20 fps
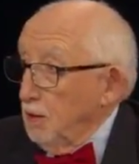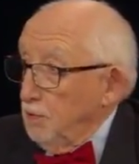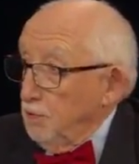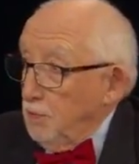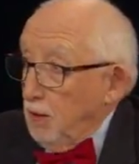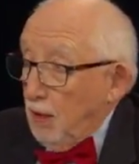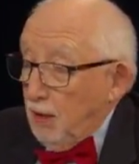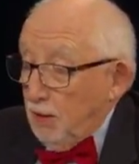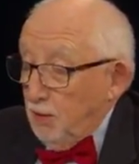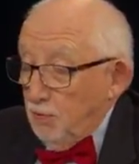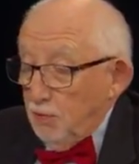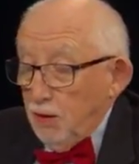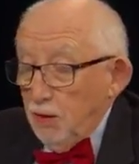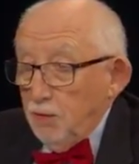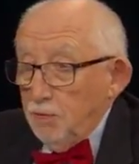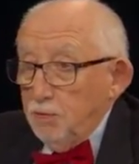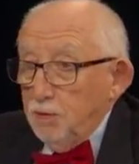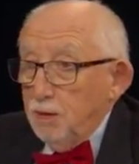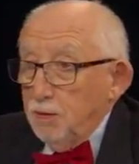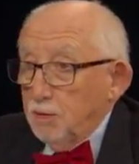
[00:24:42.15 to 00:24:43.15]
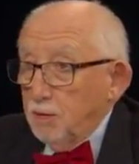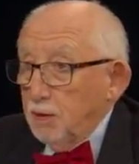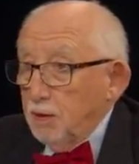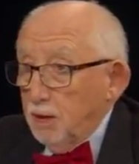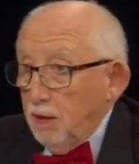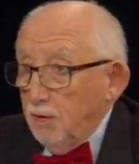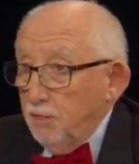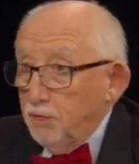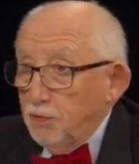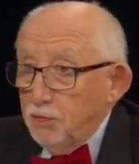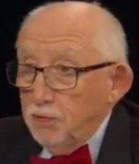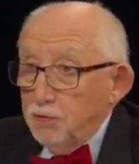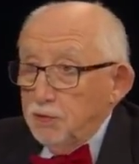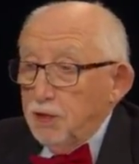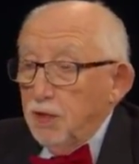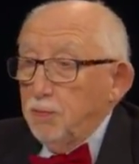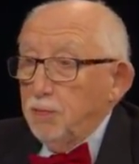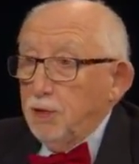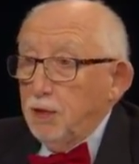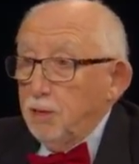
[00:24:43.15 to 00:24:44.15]
I don't know. They're going to have to do
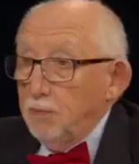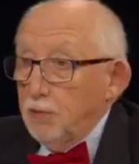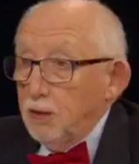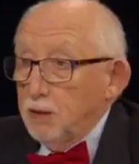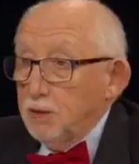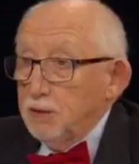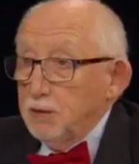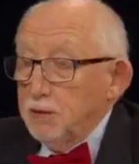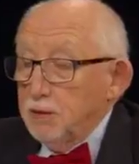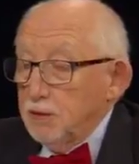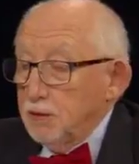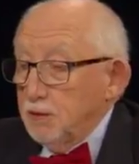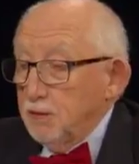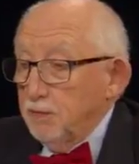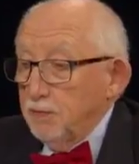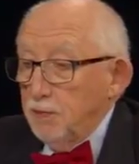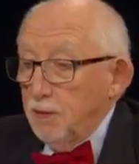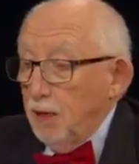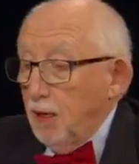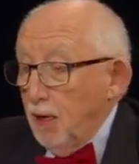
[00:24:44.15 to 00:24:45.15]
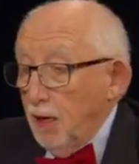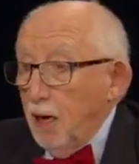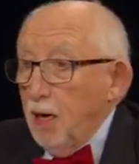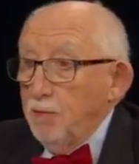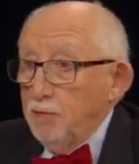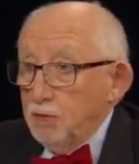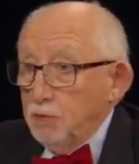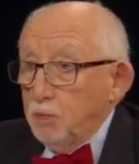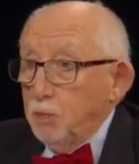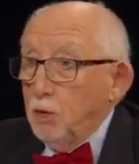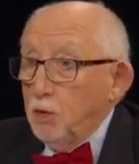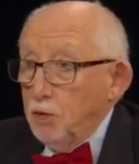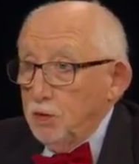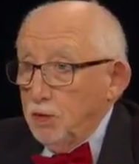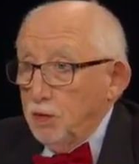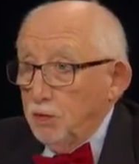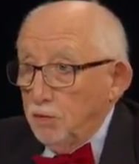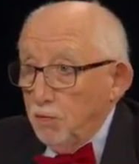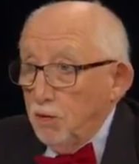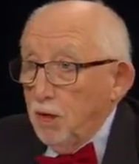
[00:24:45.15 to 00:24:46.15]
something because I was born
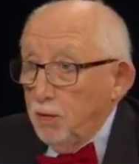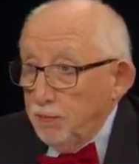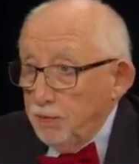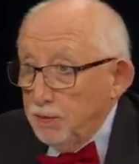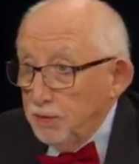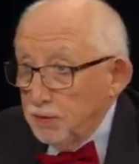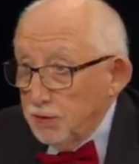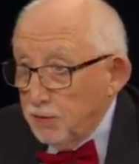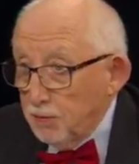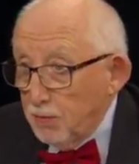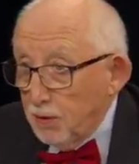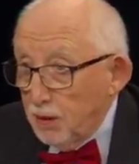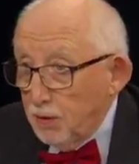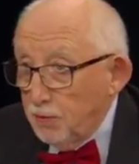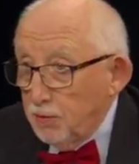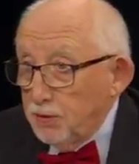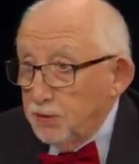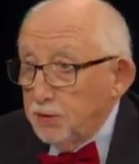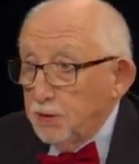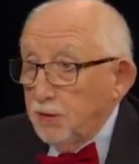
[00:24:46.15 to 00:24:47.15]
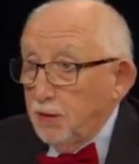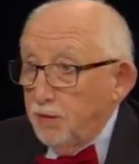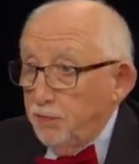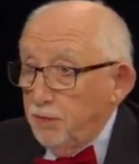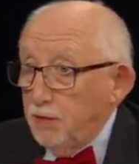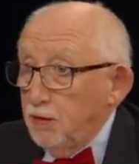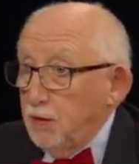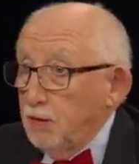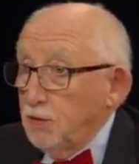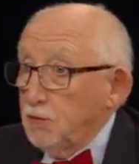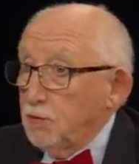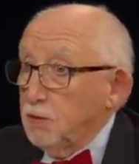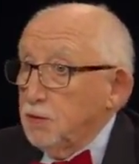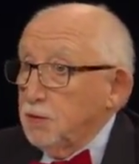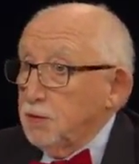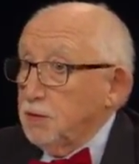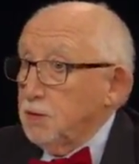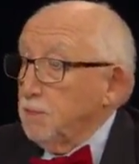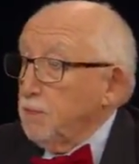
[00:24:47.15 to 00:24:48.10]
and grew up in Zimbabwe, so I have an interest.